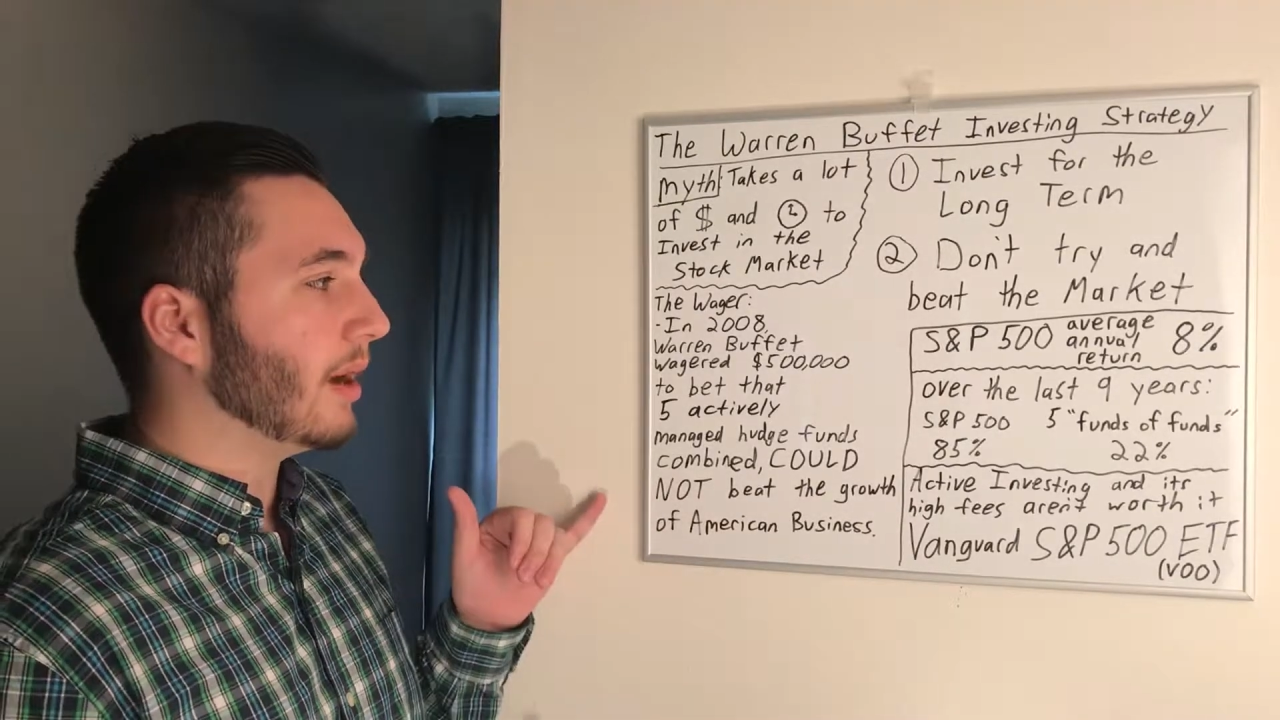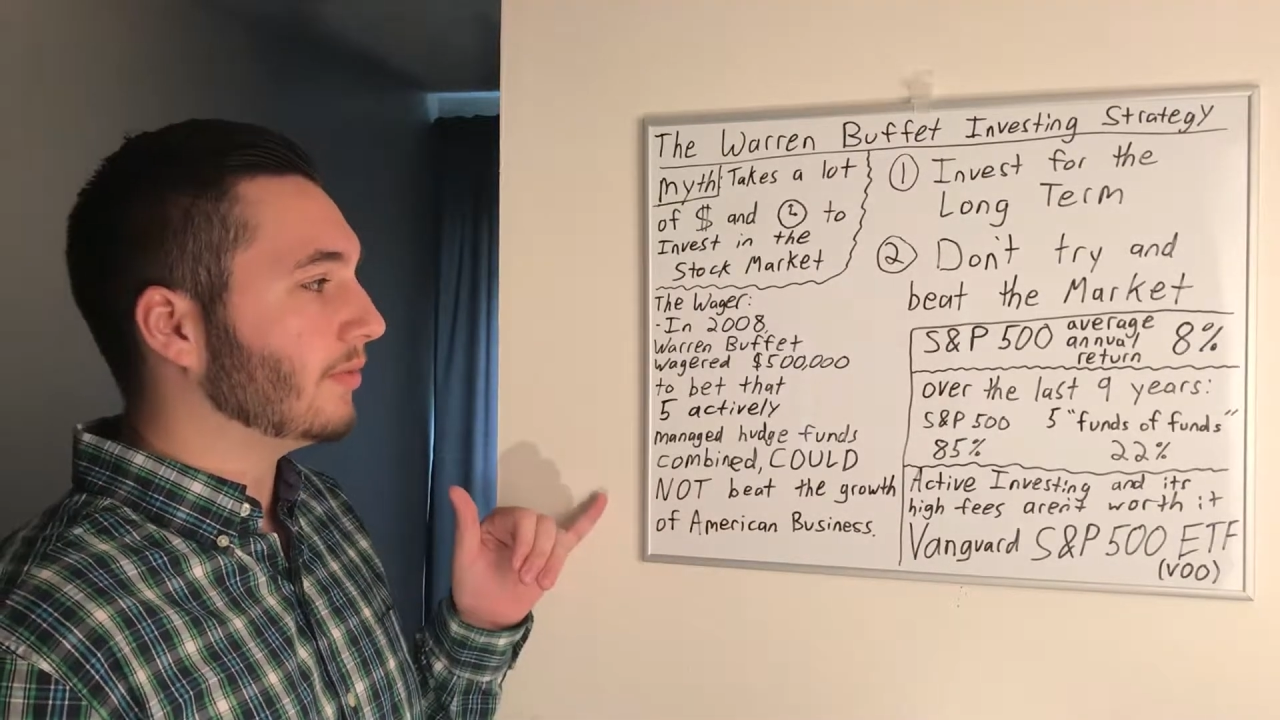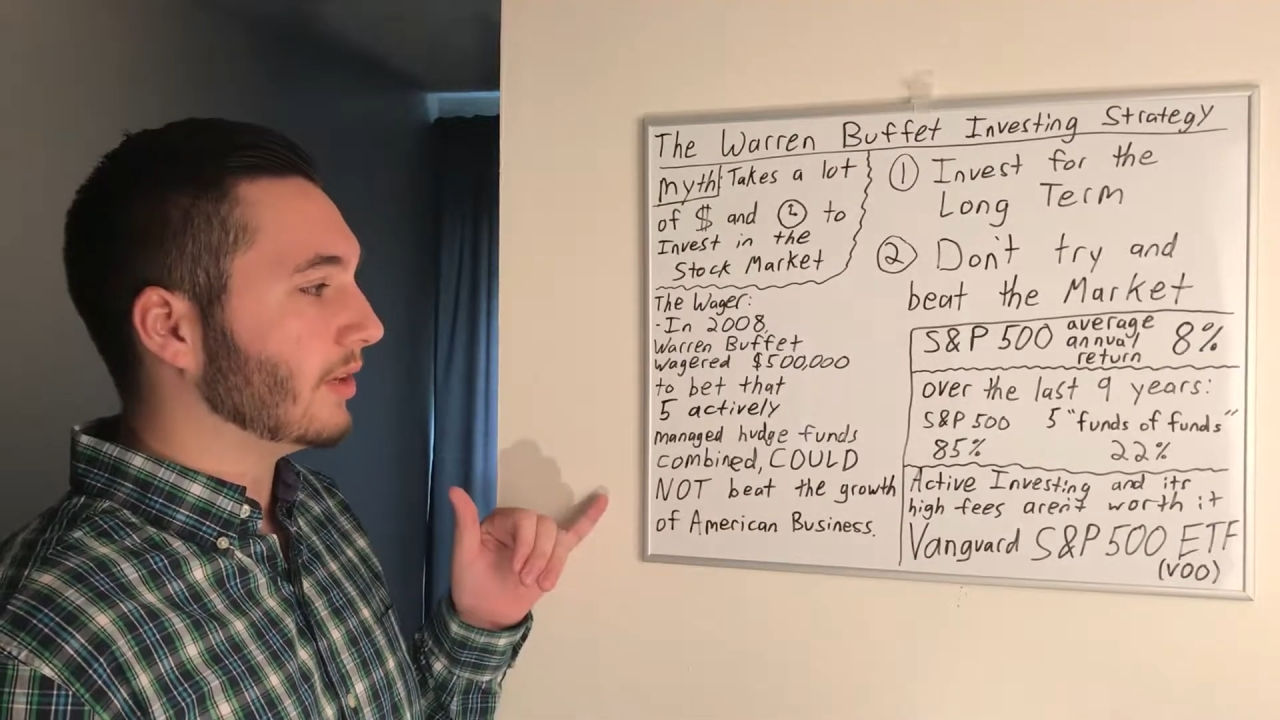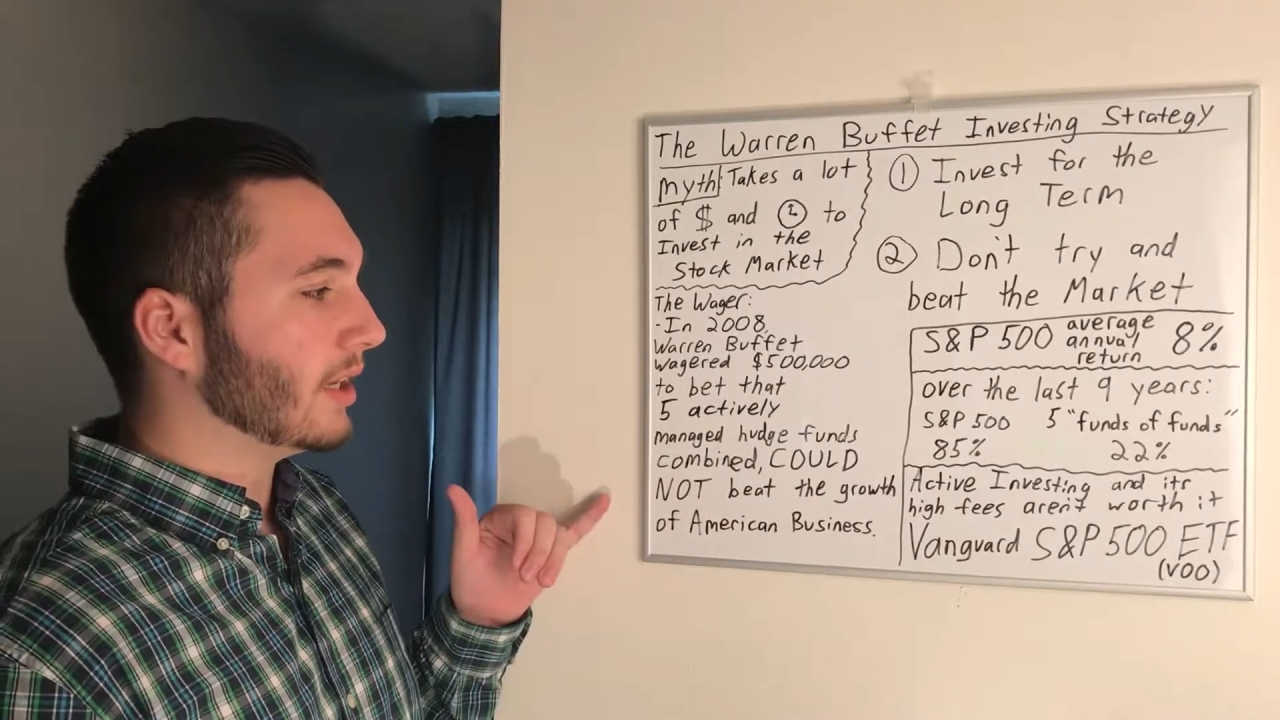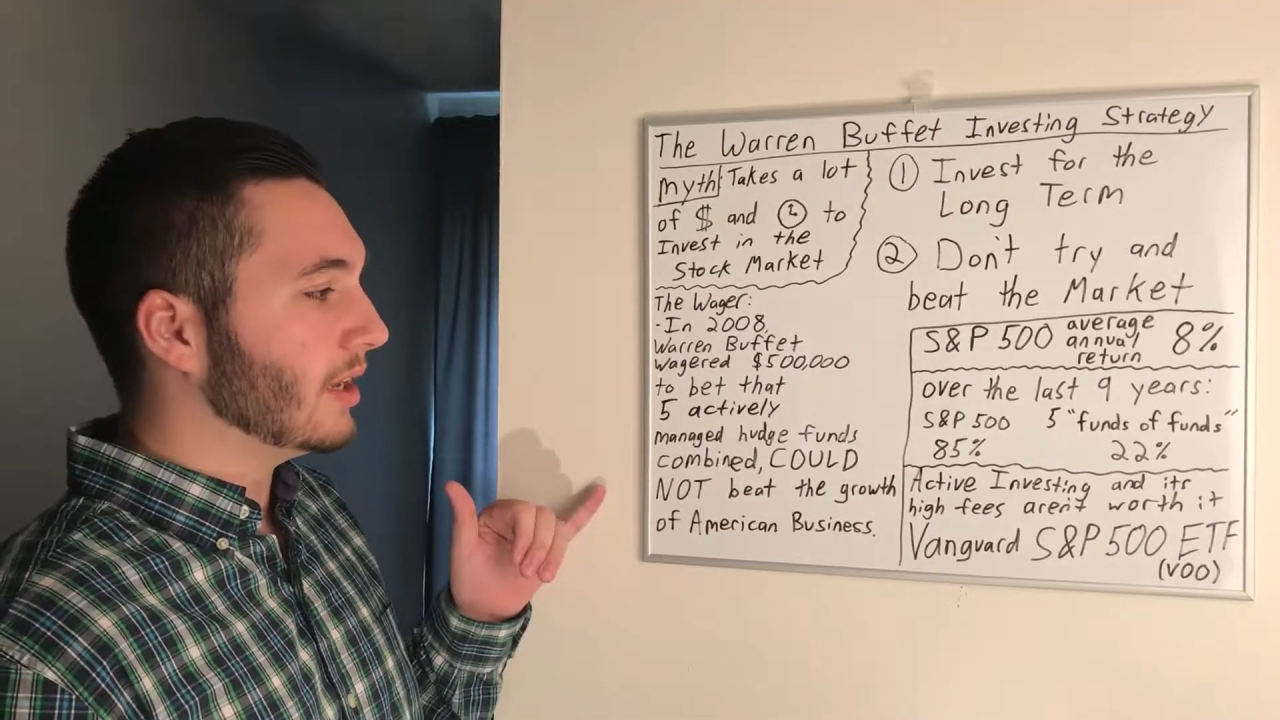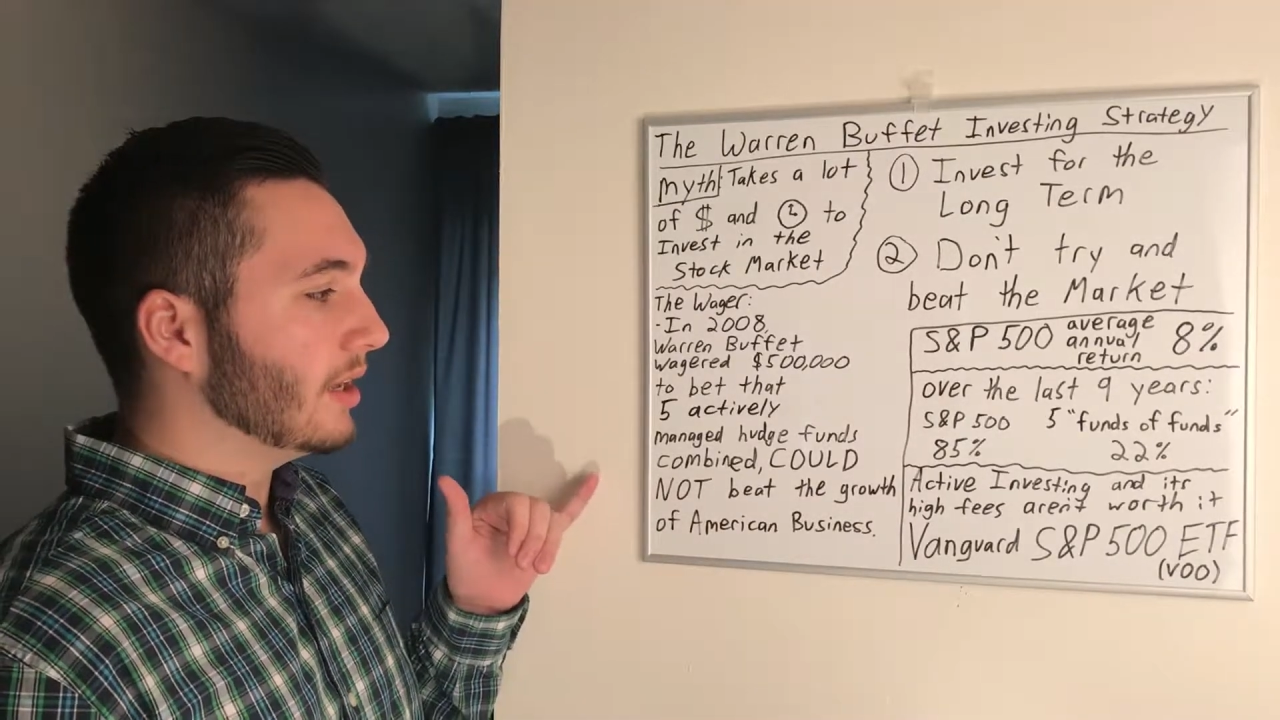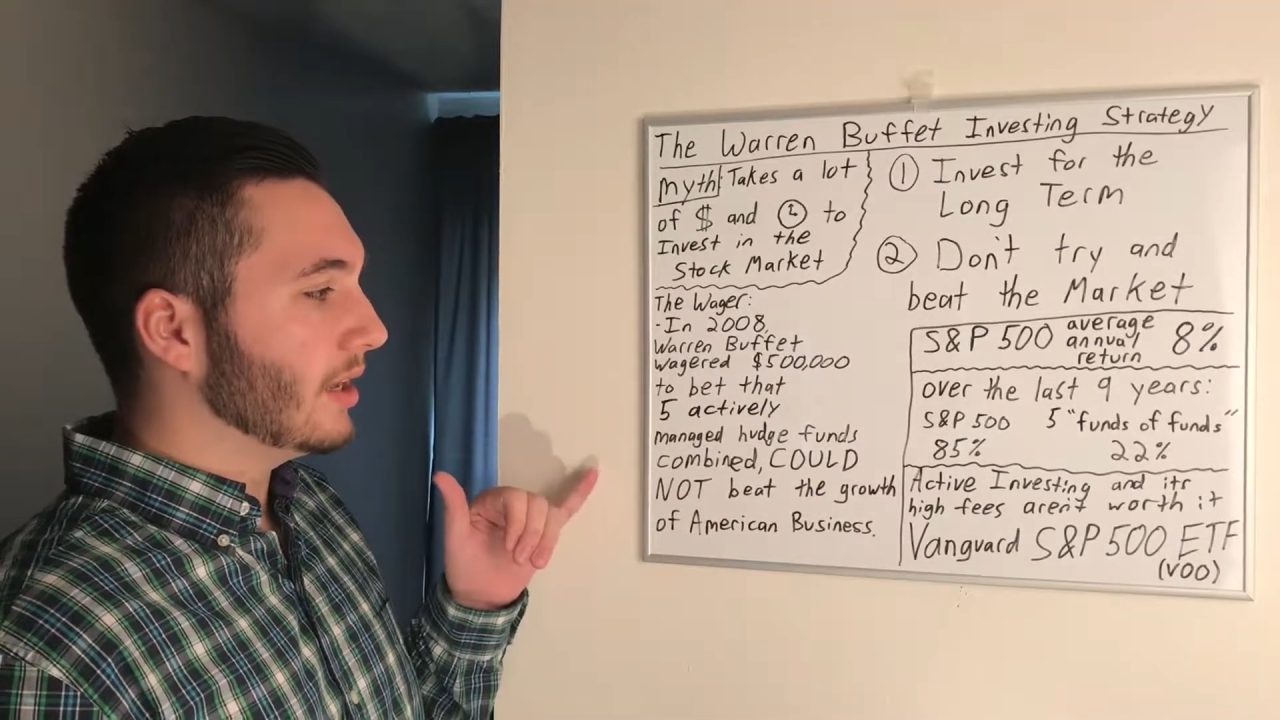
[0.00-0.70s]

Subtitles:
Buffett